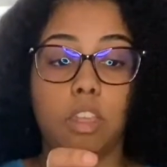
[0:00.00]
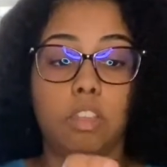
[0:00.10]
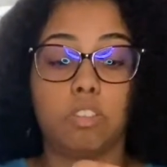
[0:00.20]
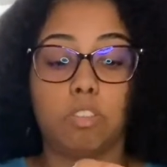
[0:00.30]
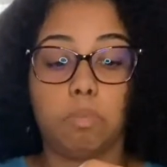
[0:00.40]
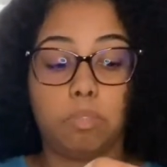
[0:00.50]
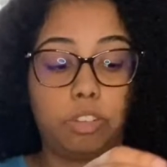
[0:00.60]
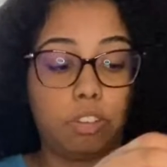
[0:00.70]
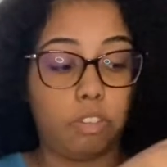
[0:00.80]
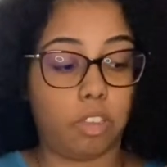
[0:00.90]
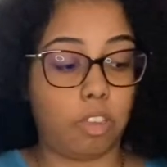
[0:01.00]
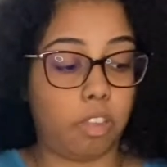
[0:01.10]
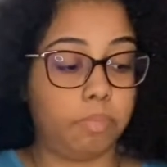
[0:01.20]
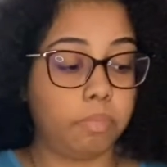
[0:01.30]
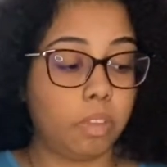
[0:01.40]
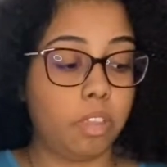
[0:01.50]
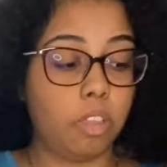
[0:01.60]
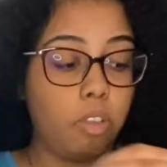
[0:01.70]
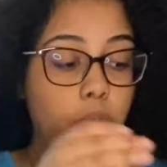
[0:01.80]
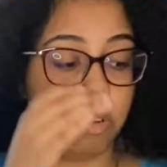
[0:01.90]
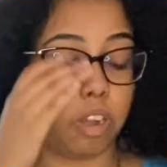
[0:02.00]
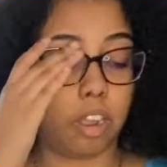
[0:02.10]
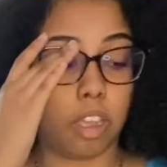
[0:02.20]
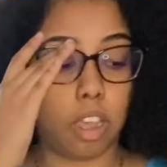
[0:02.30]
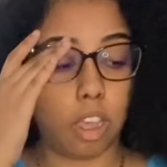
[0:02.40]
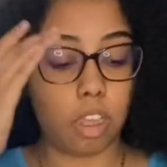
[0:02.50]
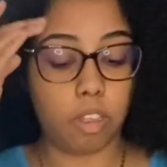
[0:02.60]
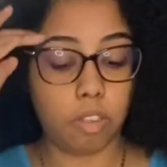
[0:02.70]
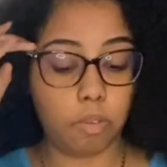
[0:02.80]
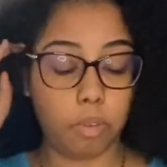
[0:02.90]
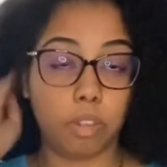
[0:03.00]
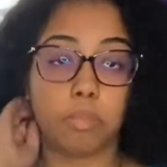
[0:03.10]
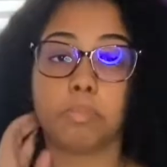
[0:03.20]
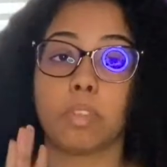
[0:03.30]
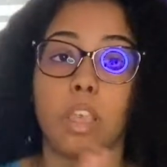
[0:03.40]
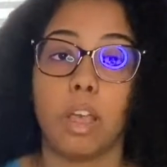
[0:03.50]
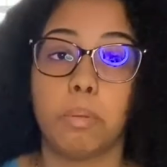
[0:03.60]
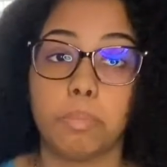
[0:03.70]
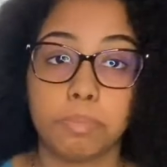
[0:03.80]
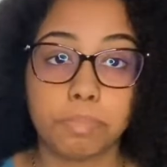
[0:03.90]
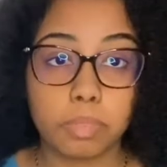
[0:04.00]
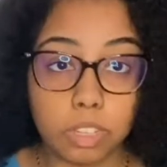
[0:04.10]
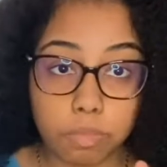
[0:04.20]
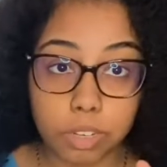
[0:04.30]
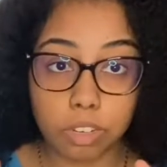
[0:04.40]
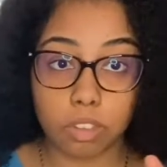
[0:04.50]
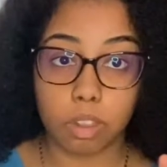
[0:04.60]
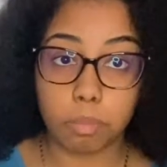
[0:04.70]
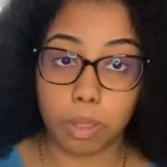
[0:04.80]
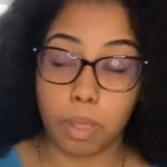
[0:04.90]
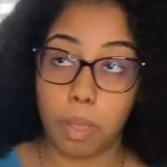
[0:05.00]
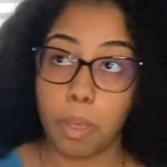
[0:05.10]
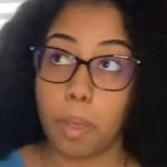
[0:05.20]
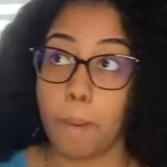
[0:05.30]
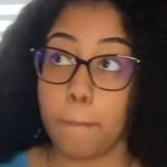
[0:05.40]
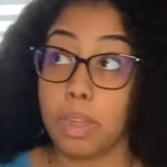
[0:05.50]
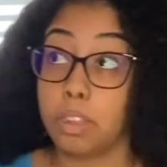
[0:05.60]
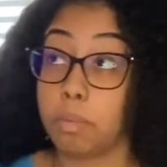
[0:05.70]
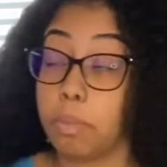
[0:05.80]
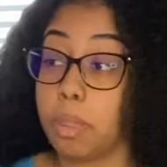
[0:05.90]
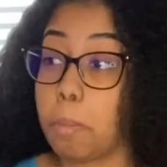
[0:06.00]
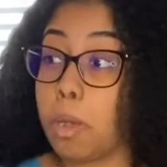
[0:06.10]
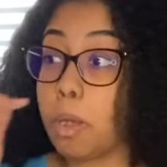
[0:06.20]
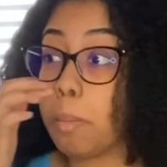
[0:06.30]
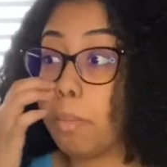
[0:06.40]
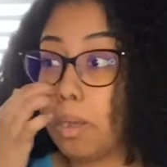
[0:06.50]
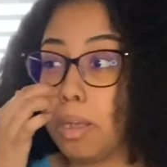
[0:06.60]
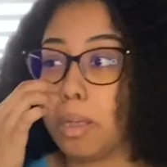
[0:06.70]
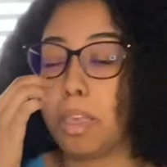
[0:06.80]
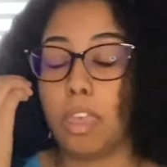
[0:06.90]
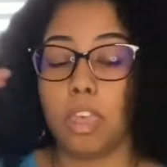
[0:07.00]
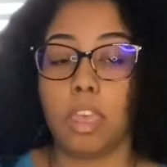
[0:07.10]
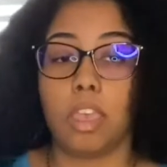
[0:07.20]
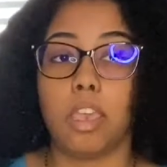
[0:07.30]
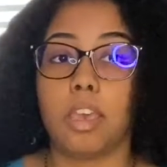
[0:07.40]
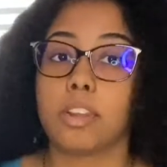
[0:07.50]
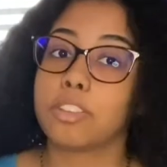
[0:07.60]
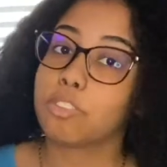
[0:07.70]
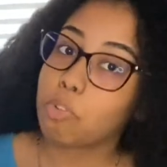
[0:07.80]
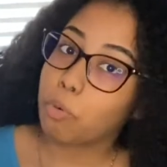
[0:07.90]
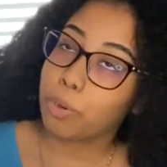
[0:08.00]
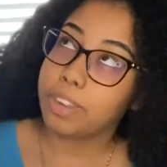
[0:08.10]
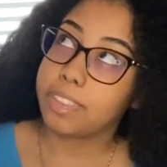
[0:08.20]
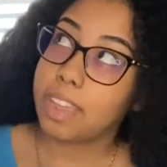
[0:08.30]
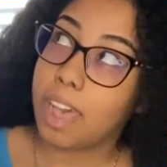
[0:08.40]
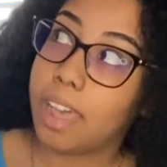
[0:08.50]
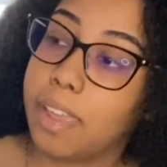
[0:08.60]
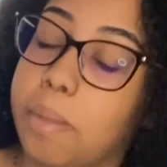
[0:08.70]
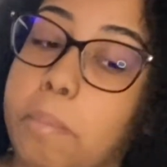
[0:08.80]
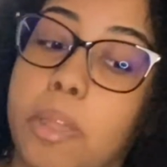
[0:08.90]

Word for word: So I'm gonna show y'all what I got. Well, um, this video is gonna be mukbang, mukbang, and story time.